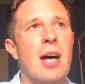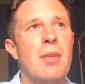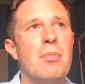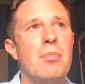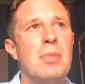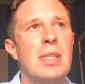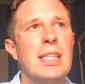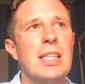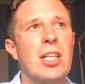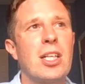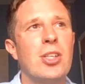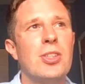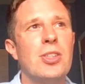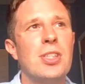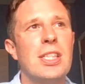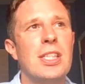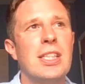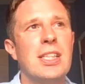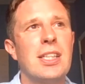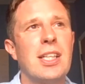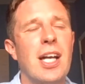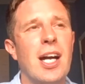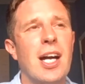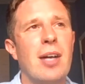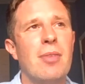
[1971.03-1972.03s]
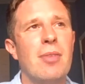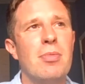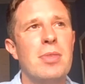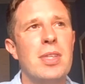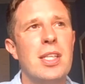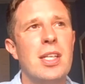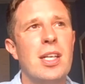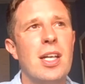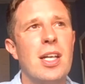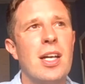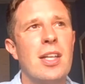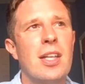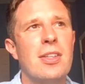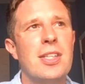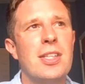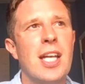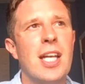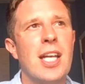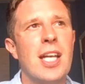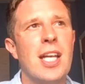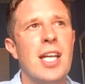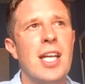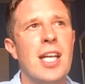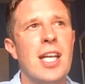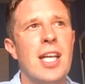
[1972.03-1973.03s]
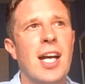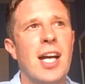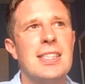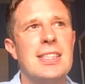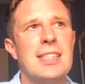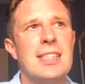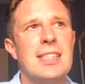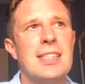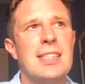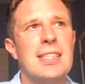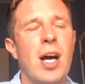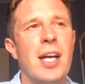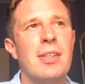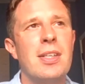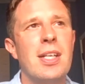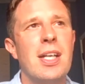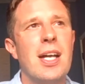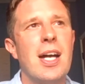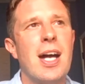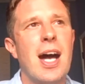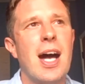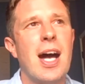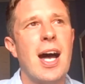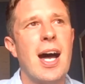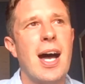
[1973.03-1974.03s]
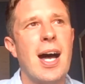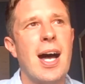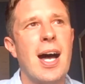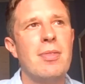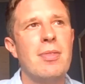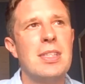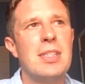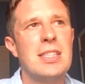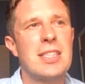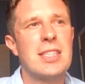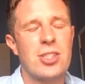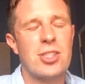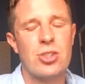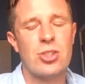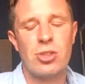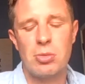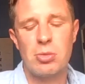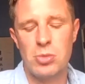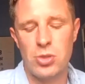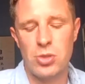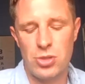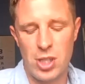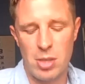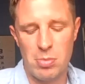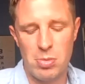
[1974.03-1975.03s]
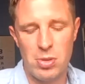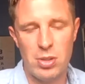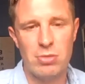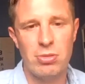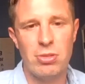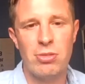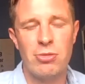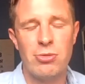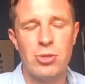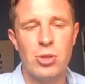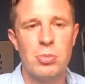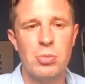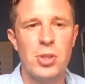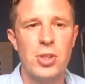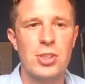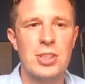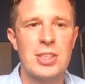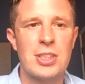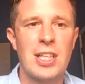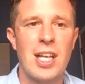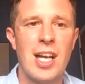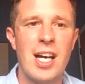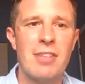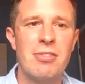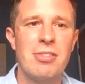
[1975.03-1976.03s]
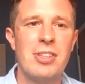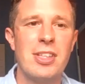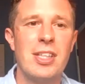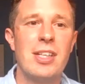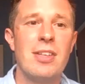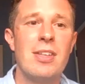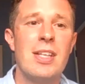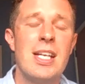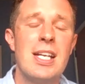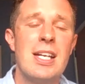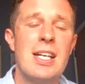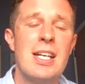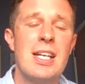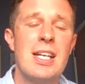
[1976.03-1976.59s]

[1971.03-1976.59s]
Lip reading: including the ICTY, the International Criminal Tribunal for former Yugoslavia,